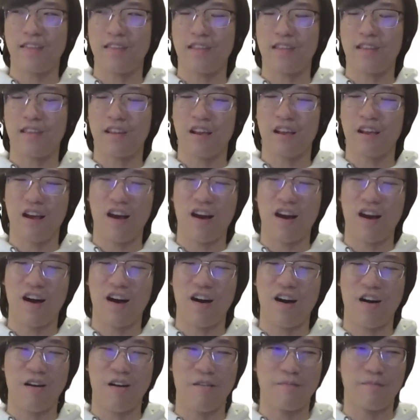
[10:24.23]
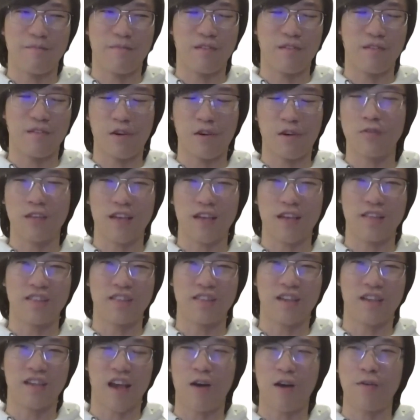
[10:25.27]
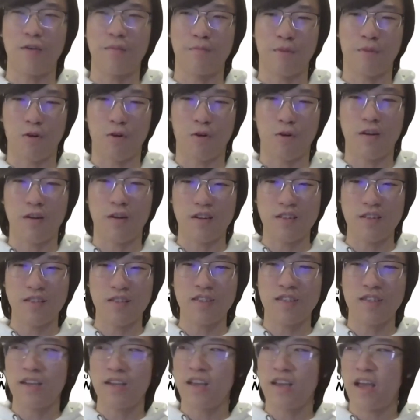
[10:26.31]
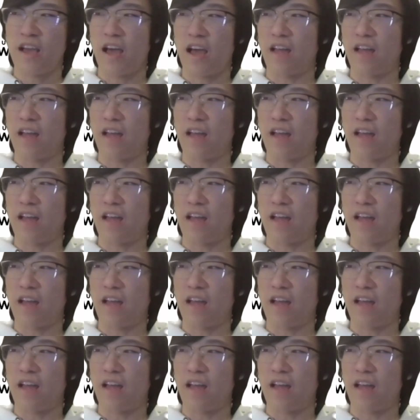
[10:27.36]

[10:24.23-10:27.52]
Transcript: know that how important and